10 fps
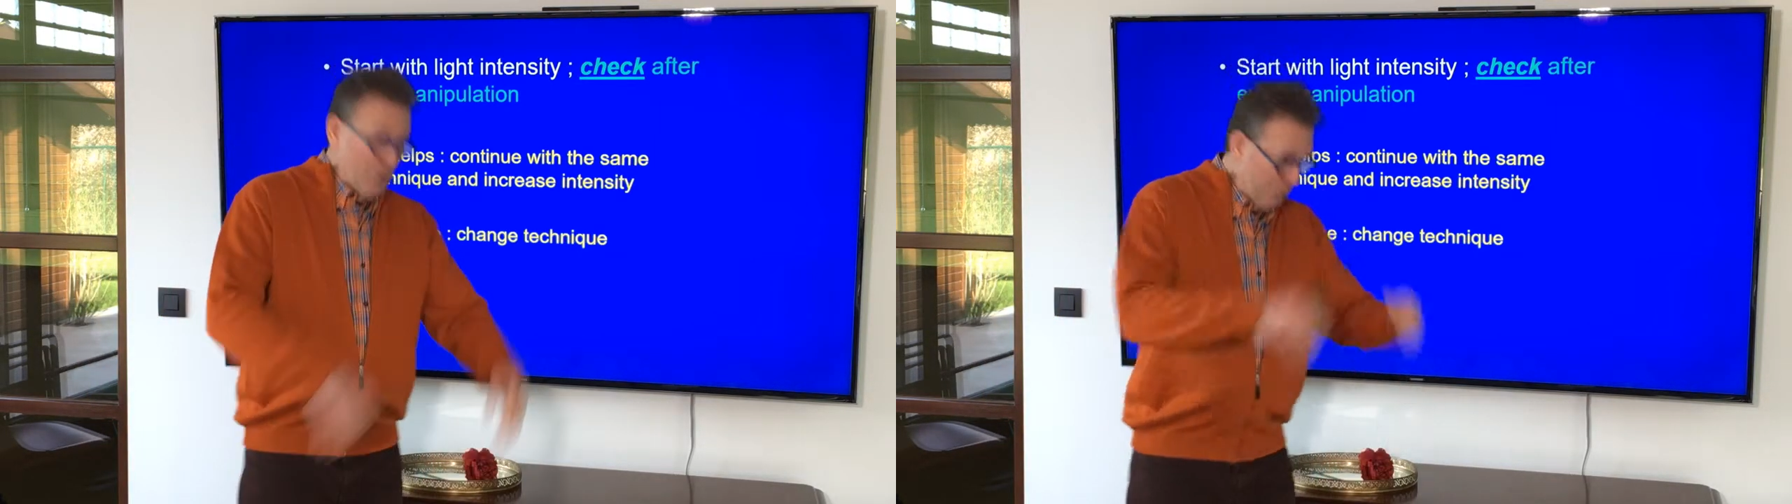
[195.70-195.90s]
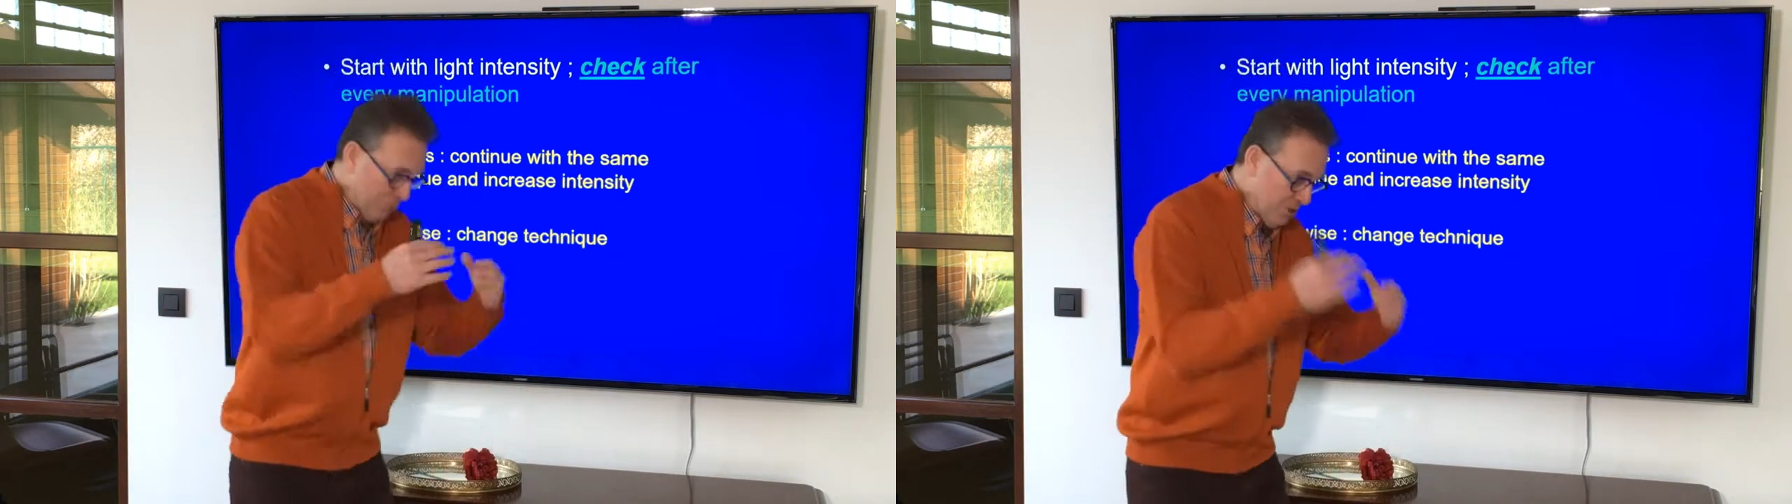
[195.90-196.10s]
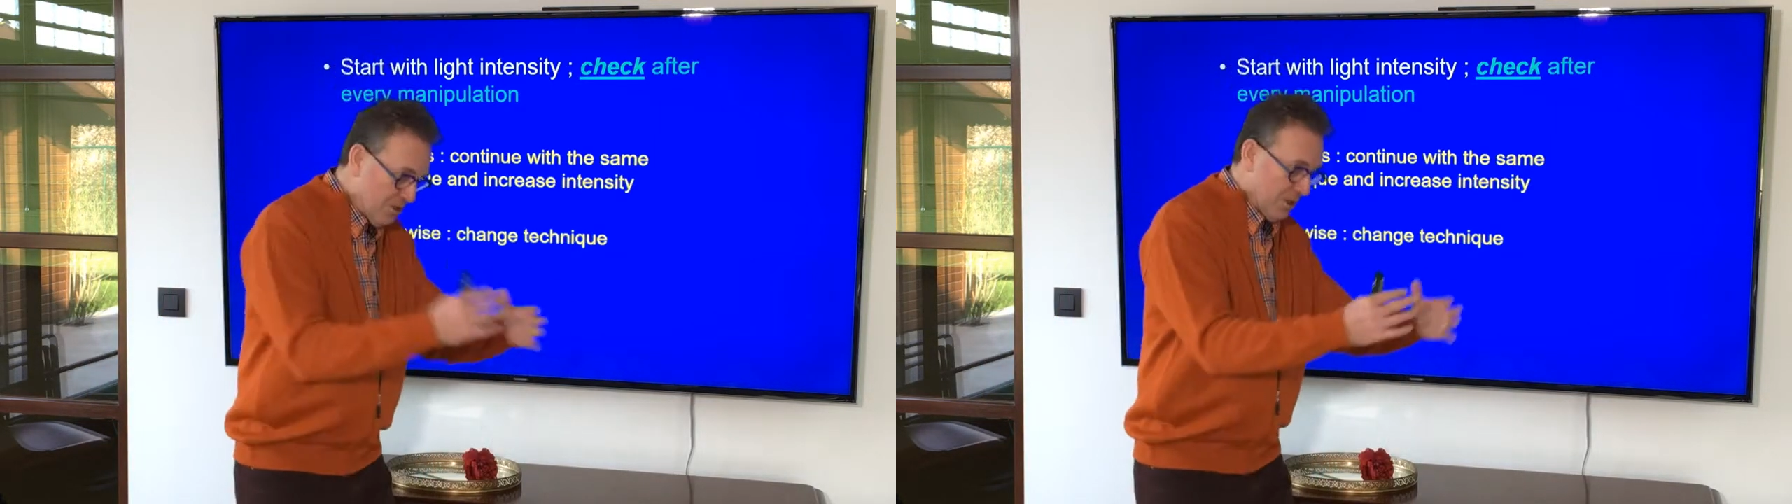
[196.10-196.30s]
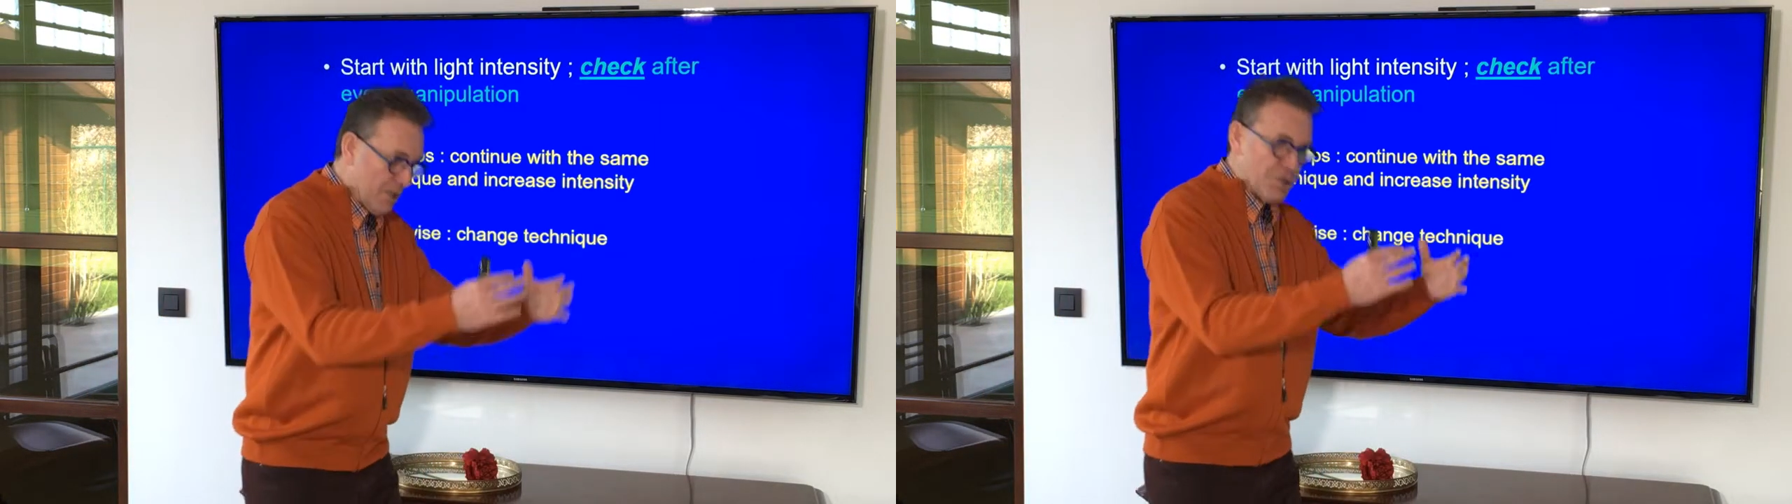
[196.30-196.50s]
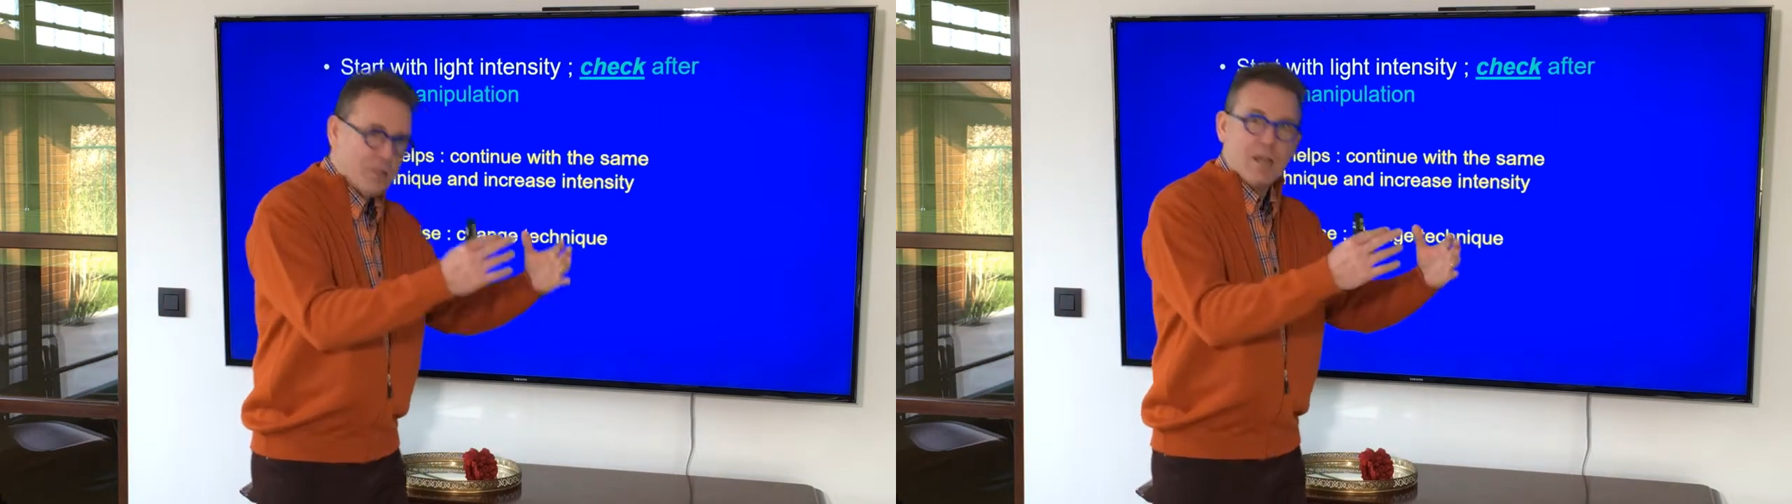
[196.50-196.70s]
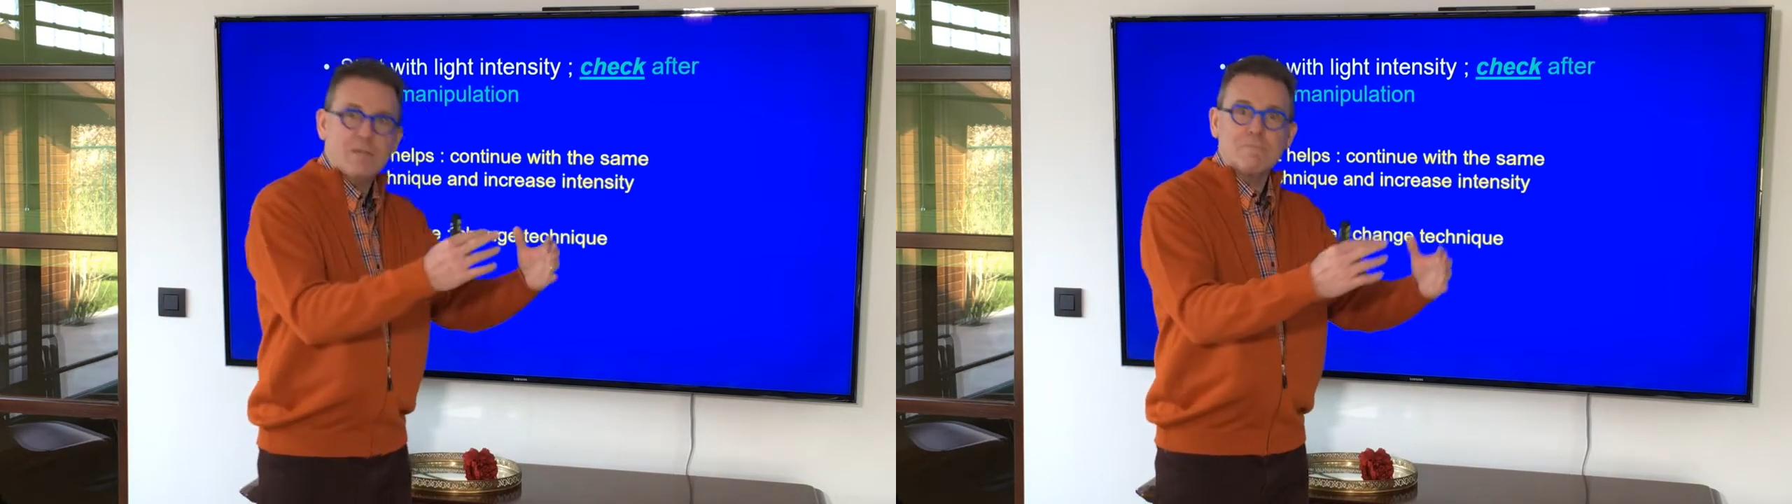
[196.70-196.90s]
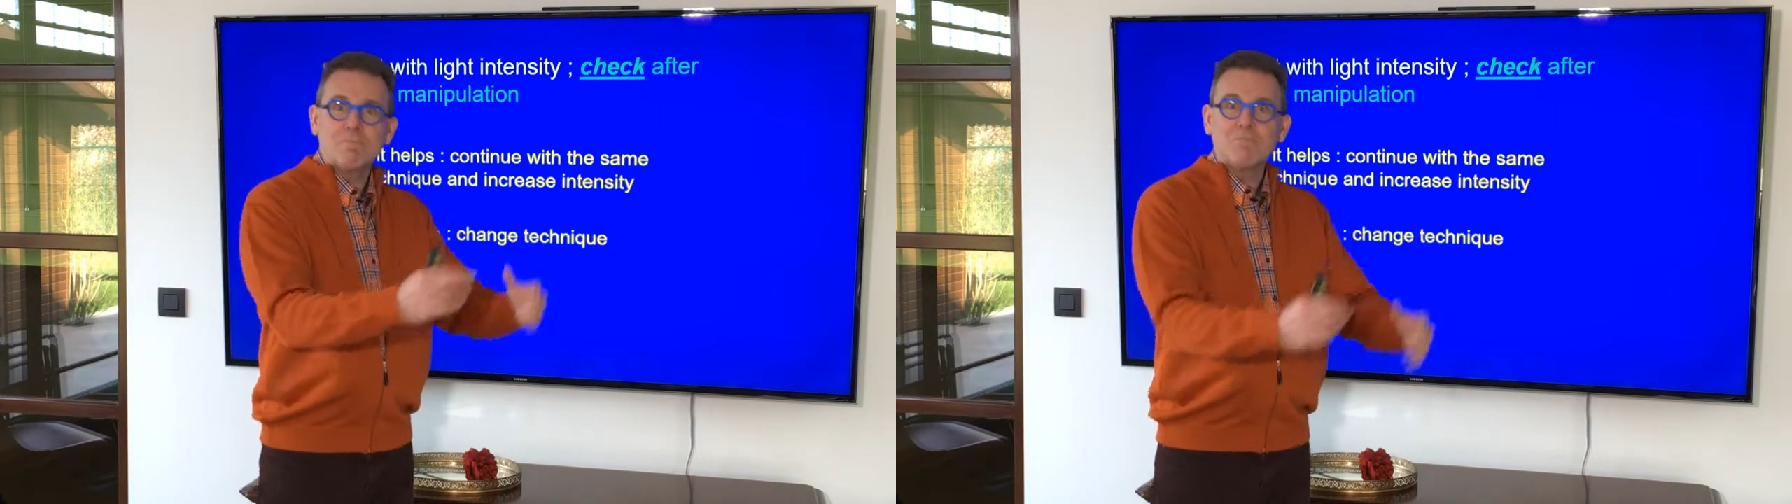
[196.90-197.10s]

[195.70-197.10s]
Do the stretch again.